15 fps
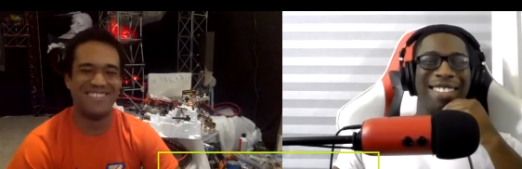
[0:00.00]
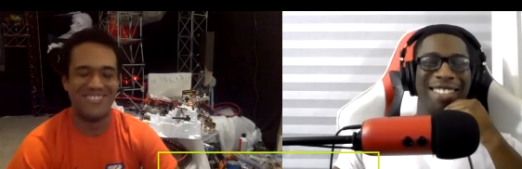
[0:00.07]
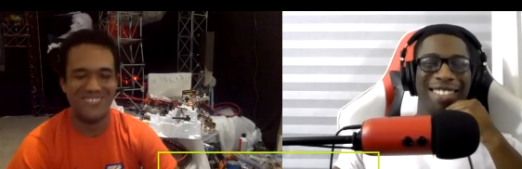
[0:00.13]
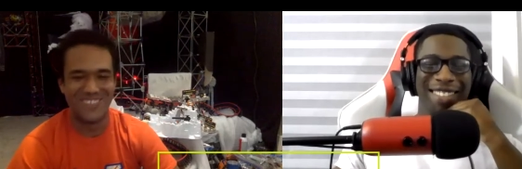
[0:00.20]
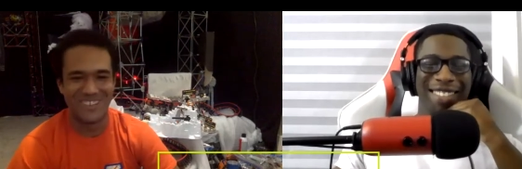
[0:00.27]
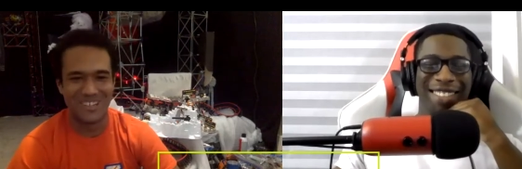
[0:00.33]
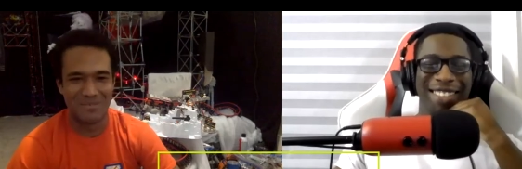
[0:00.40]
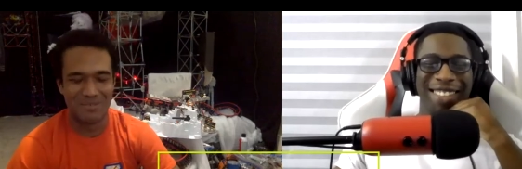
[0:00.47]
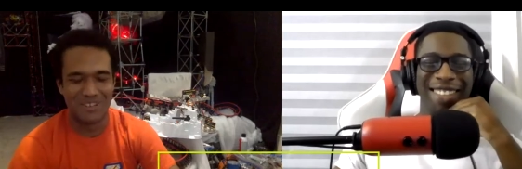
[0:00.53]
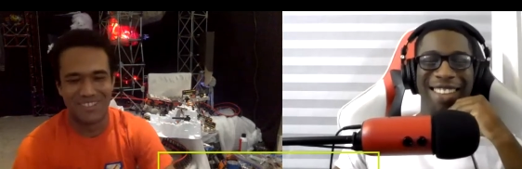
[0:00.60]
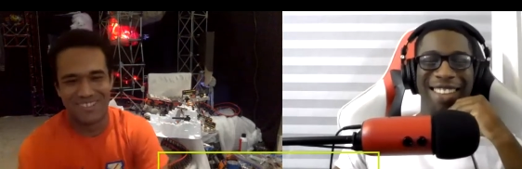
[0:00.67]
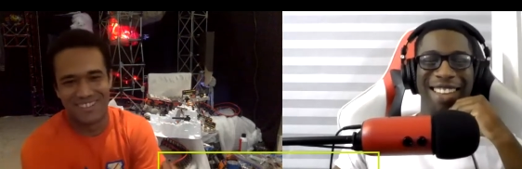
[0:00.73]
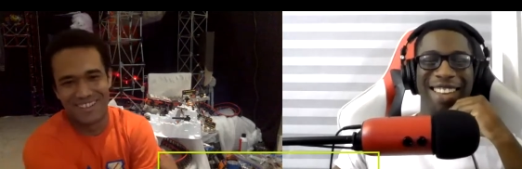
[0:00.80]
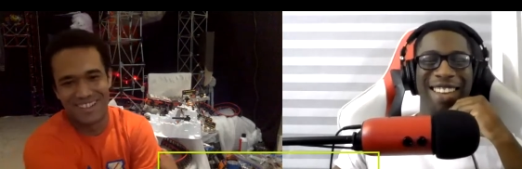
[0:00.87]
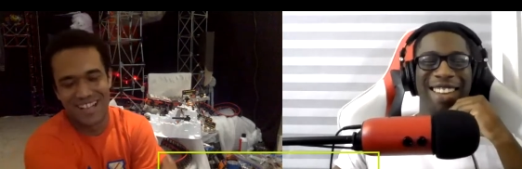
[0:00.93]
Speaker 1: very much at all.
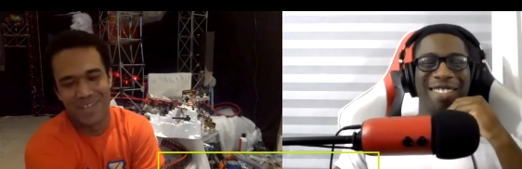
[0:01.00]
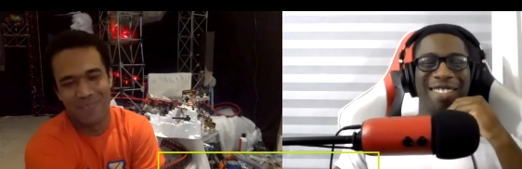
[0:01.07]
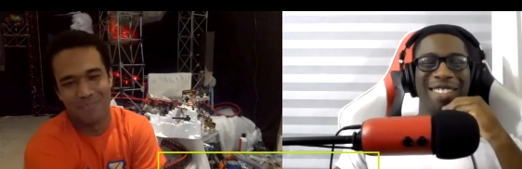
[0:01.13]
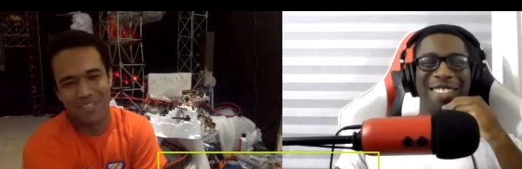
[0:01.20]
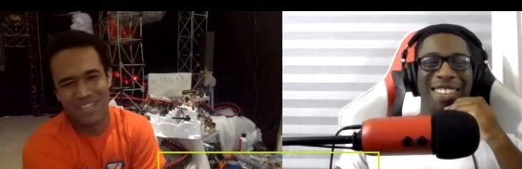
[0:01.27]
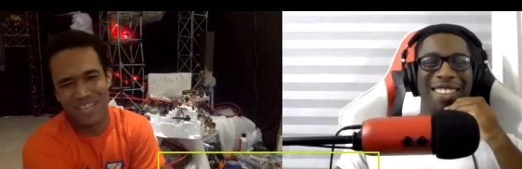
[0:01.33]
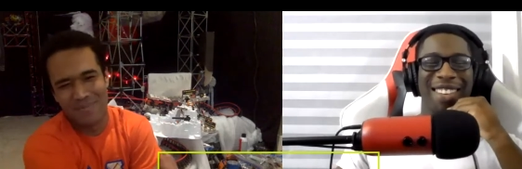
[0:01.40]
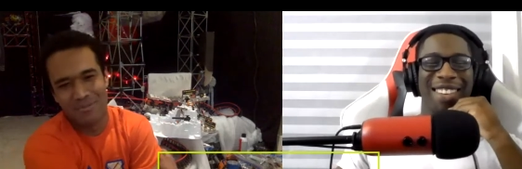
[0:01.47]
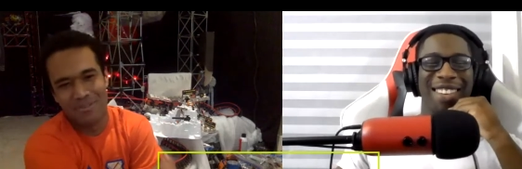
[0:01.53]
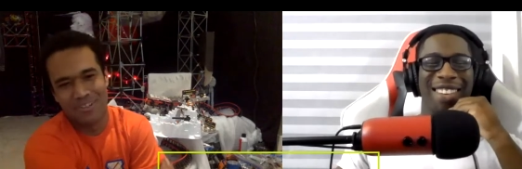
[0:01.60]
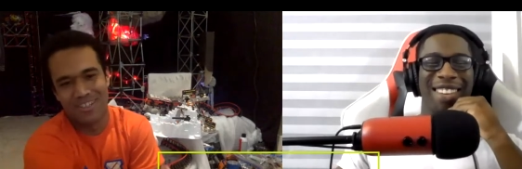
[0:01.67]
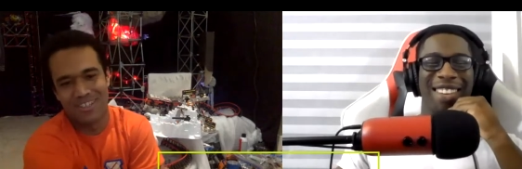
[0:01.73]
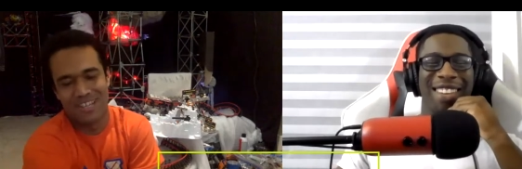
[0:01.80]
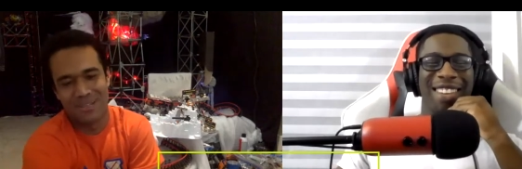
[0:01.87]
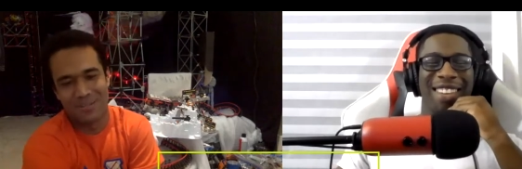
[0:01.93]
I've been We're, able to
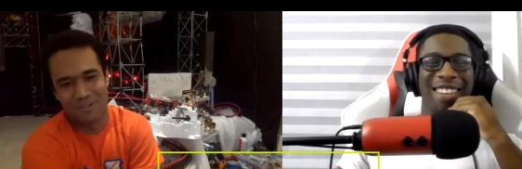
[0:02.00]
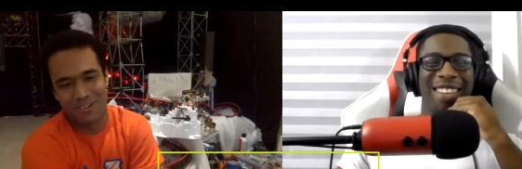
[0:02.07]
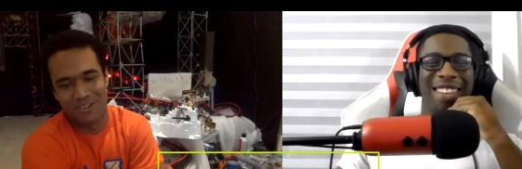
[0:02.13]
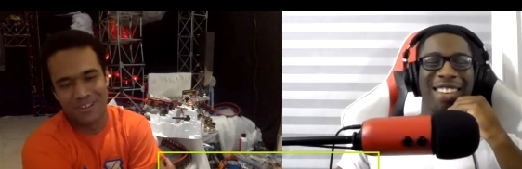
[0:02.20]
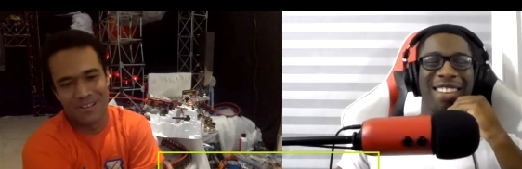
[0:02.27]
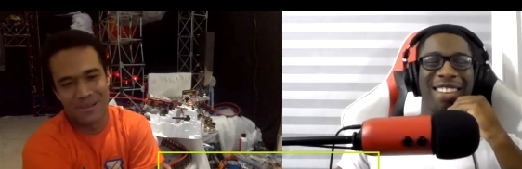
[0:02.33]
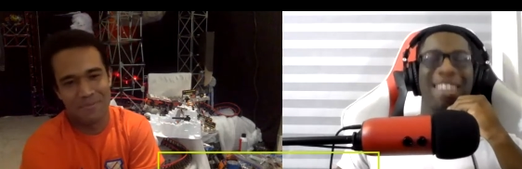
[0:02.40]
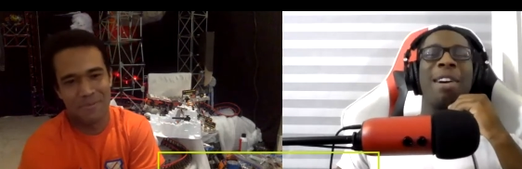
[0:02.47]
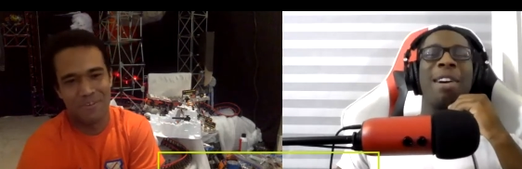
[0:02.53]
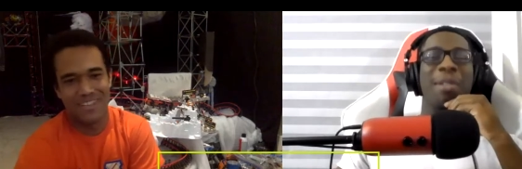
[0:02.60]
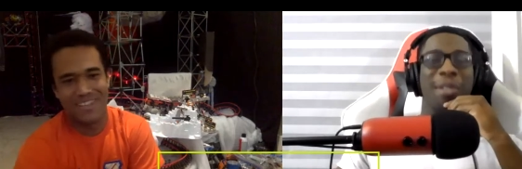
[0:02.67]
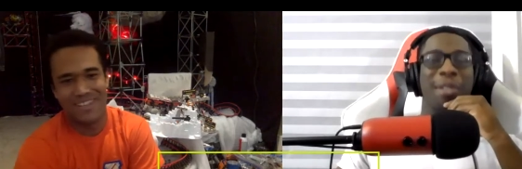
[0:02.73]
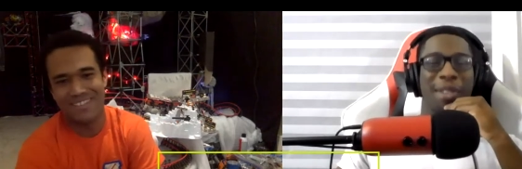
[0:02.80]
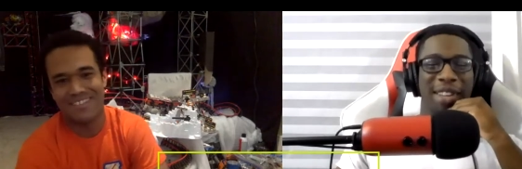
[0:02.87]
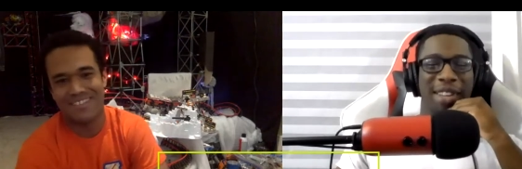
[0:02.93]
telework a couple oh, days. Oh,
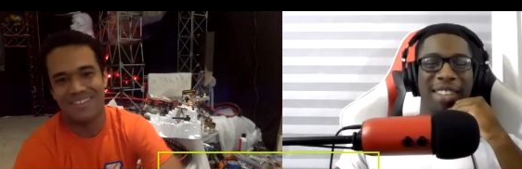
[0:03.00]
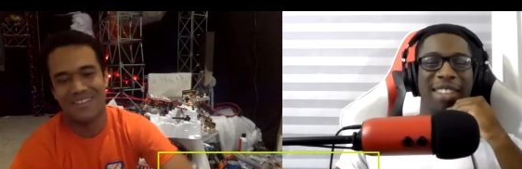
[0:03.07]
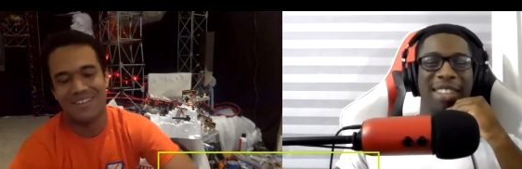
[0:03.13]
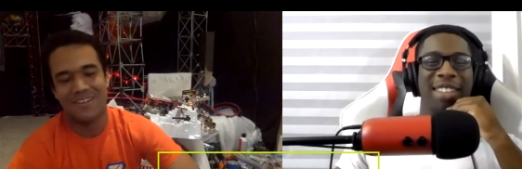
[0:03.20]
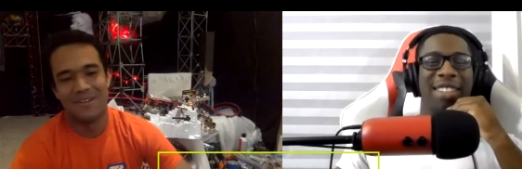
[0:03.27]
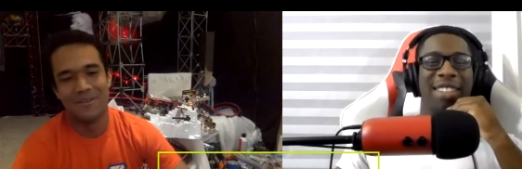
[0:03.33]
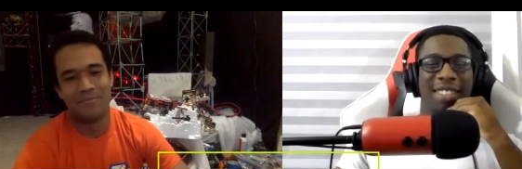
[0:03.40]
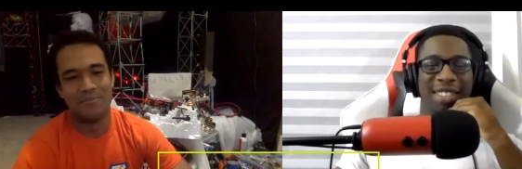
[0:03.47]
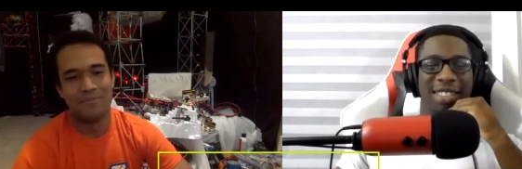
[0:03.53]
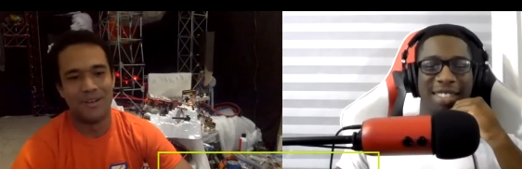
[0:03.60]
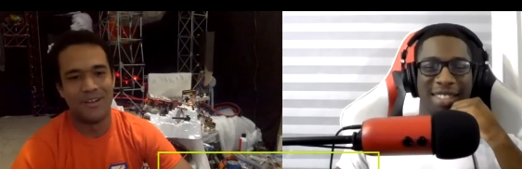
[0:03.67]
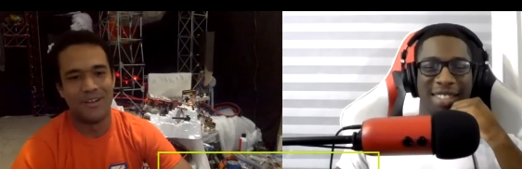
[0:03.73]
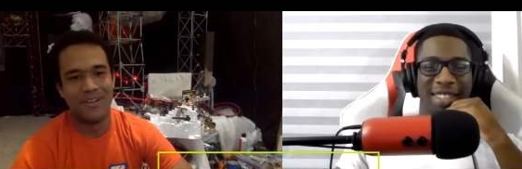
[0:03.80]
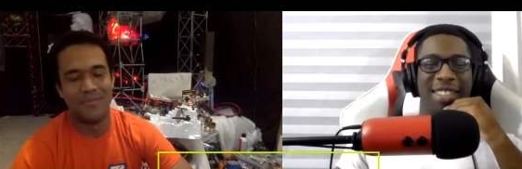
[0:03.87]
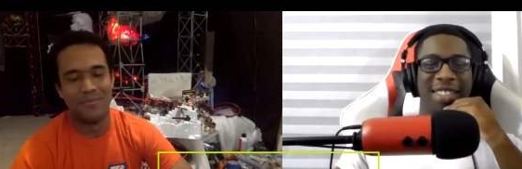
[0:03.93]
okay. But
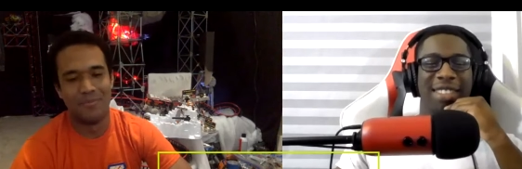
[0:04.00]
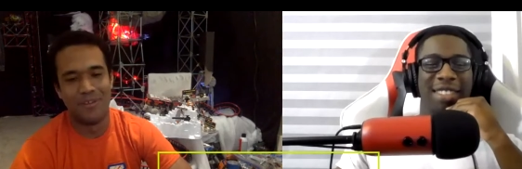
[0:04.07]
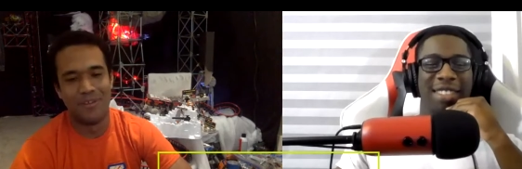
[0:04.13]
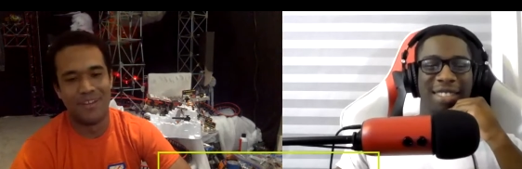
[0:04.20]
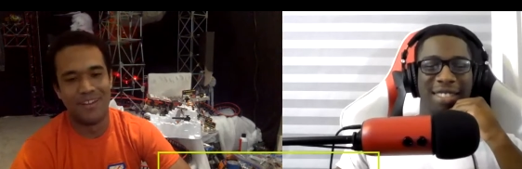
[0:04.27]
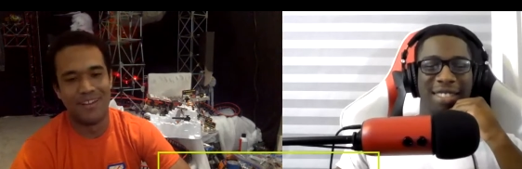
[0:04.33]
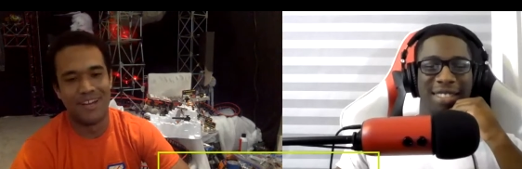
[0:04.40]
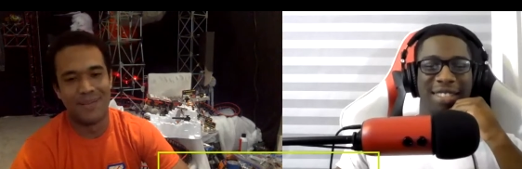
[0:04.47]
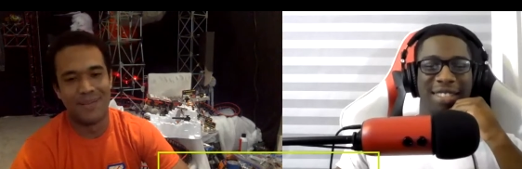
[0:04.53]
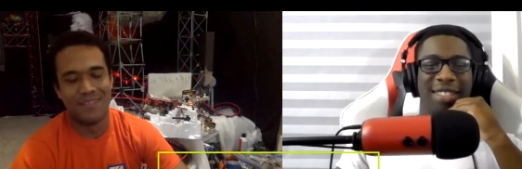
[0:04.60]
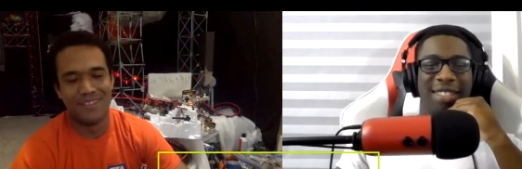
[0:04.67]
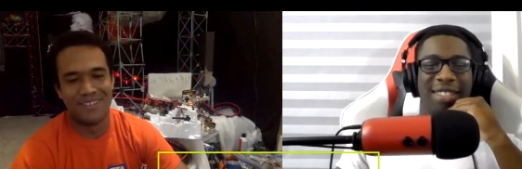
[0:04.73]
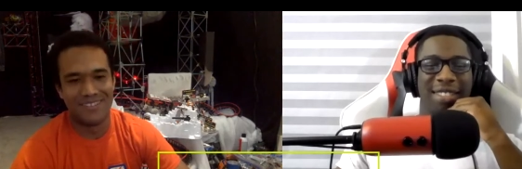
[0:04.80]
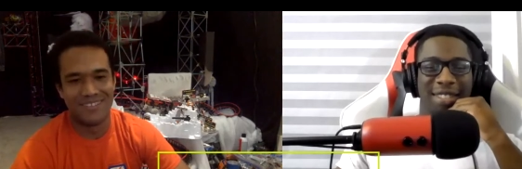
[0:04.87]
but no, I mean the.